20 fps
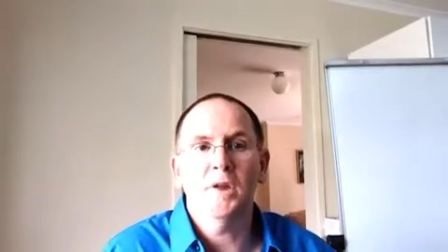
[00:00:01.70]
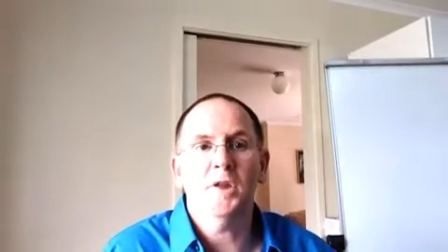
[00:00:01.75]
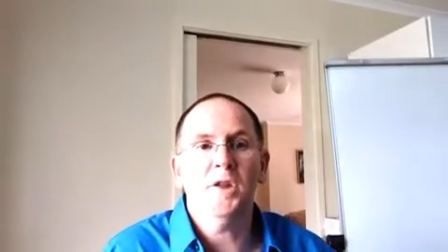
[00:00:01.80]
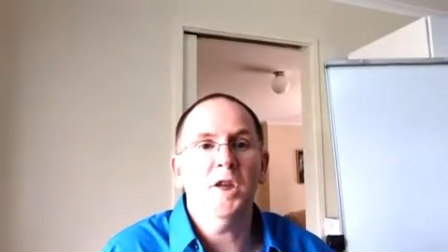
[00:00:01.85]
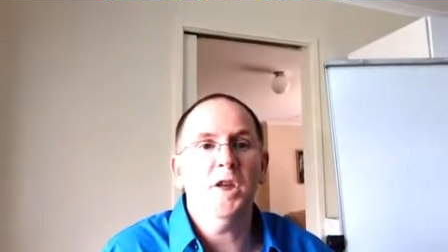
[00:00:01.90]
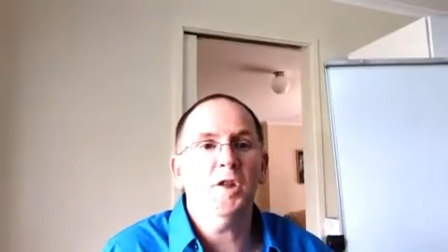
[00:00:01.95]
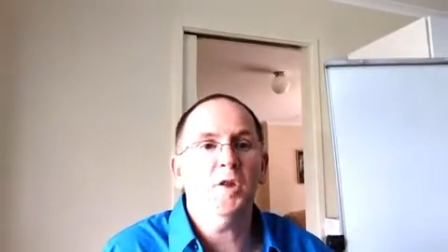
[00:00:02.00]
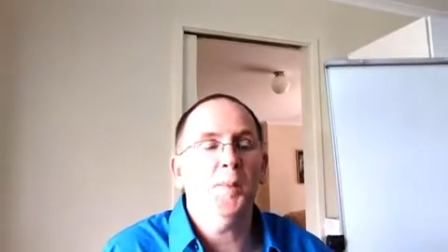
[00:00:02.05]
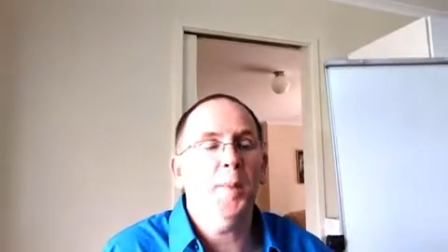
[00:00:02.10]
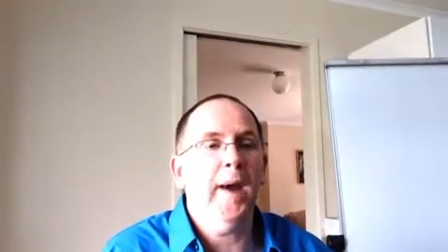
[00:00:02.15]

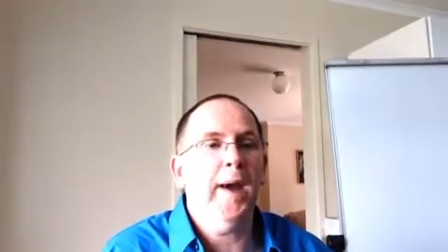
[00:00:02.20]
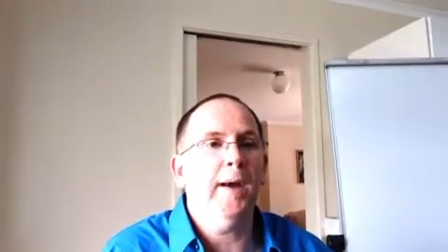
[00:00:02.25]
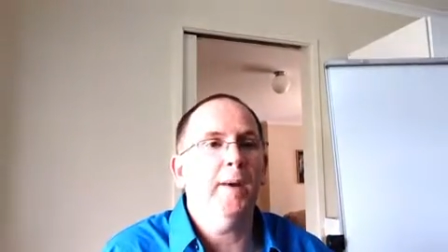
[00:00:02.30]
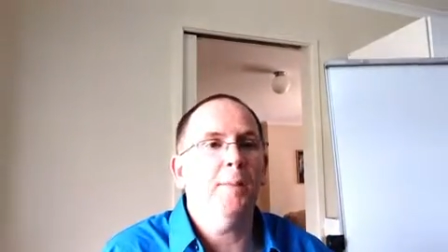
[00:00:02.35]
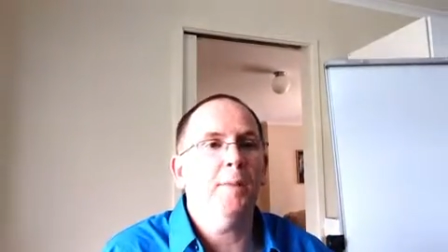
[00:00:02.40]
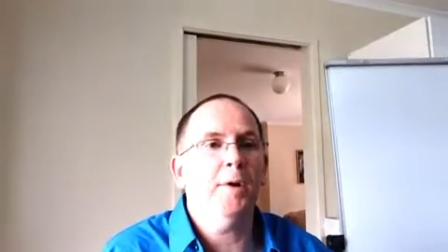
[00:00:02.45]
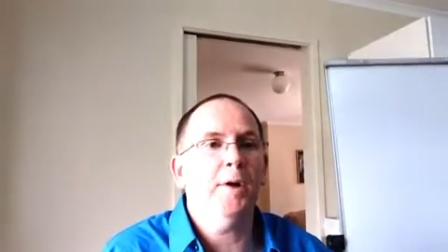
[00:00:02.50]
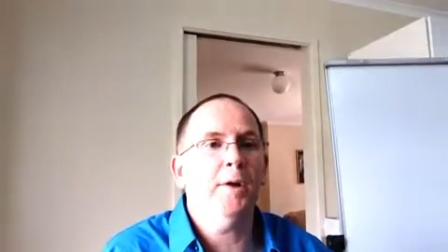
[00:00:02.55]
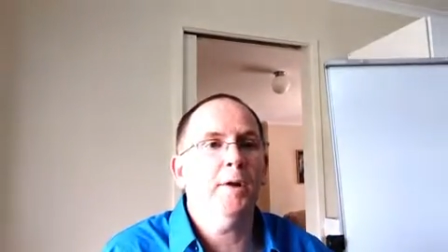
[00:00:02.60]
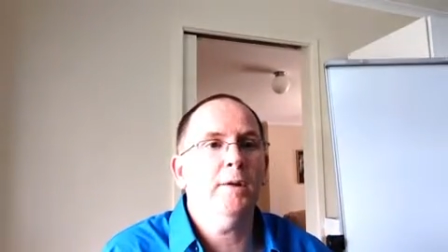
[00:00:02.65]
Steve
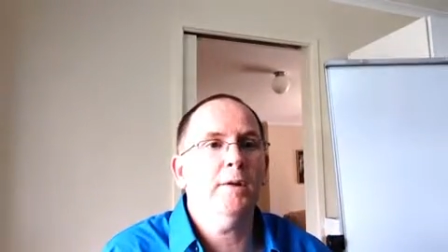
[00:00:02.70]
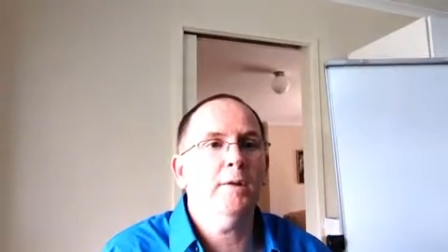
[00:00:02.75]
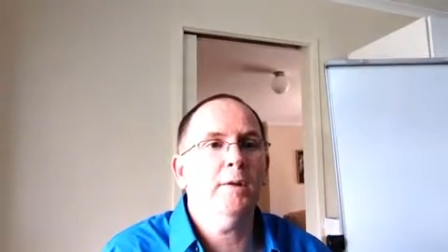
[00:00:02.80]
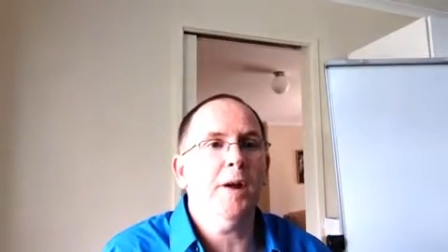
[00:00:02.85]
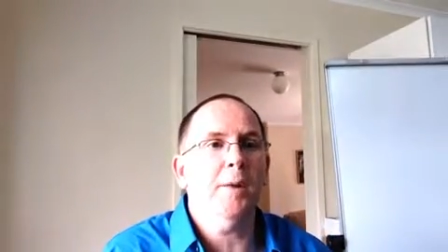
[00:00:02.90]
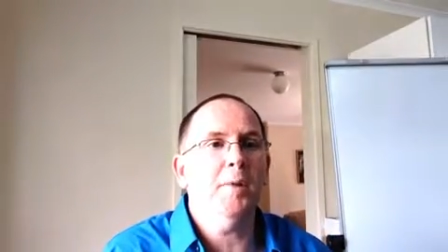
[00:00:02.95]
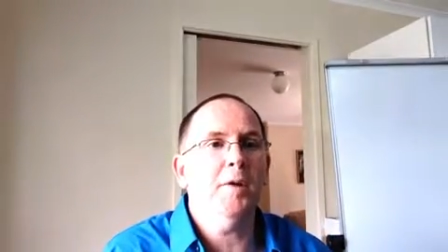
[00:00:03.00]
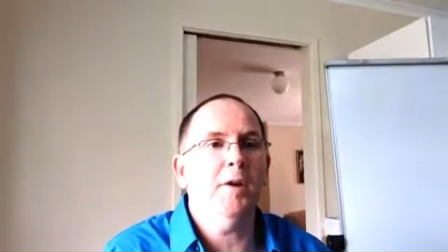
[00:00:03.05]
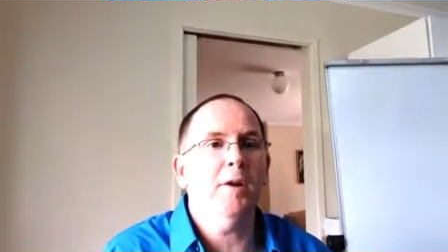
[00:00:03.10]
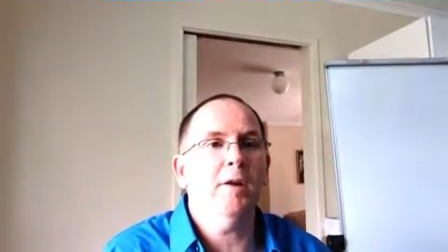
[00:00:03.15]
Spangenberg
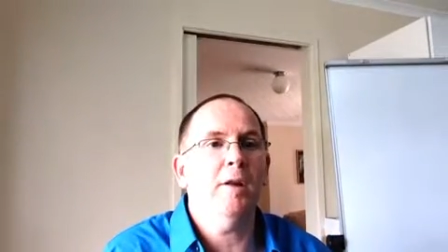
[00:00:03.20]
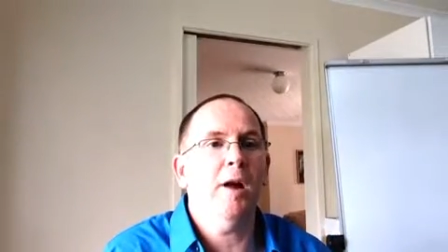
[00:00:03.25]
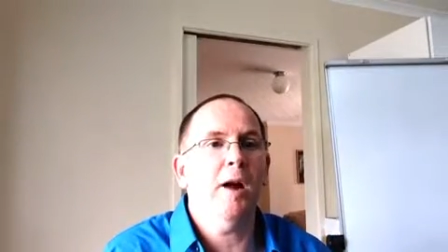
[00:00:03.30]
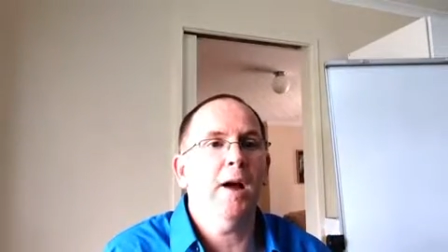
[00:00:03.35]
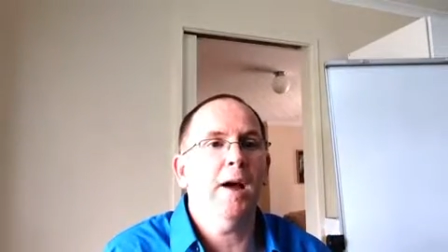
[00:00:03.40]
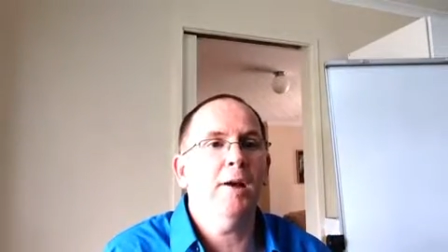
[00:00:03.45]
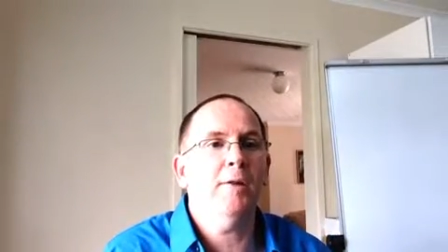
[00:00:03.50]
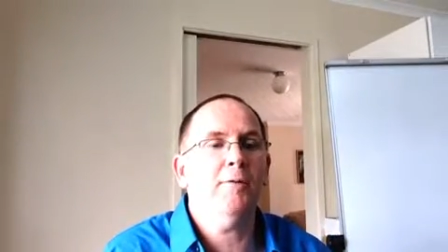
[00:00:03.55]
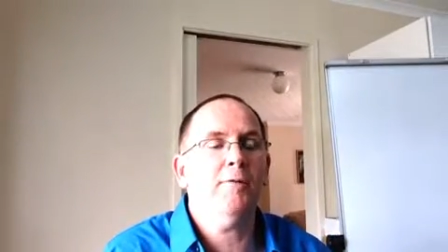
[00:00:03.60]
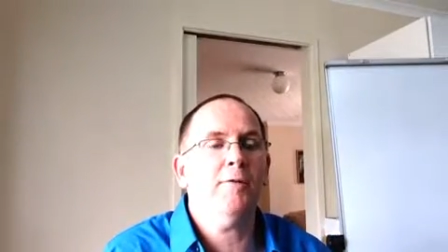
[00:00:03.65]
coming to you
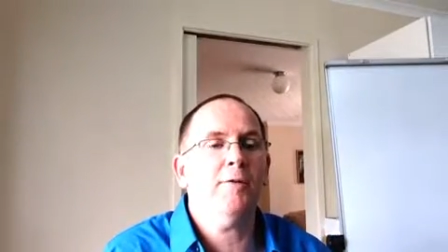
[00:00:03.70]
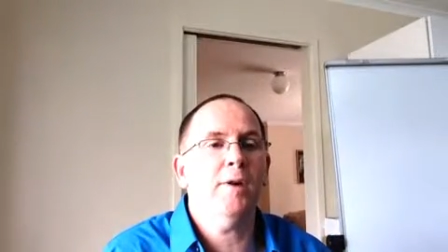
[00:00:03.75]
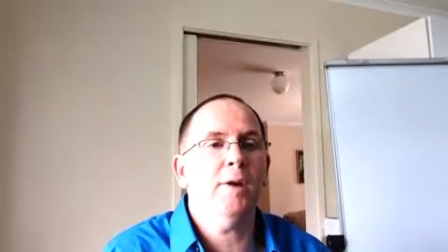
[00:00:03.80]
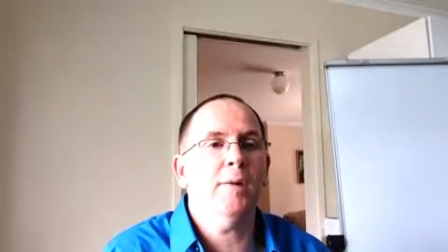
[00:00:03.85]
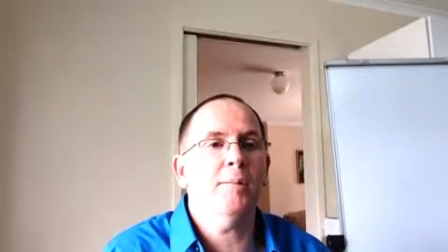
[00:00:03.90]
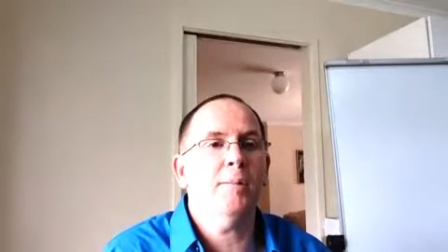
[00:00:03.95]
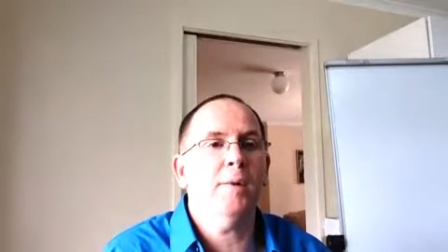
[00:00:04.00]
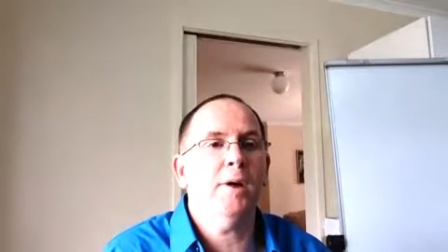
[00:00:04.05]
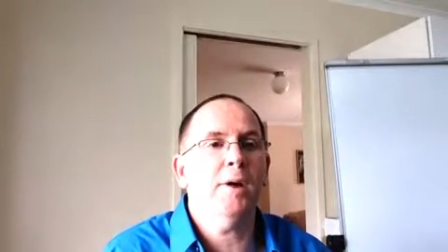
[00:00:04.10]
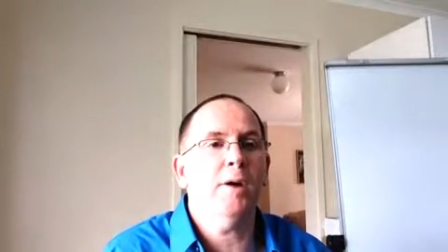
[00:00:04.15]
live from uh,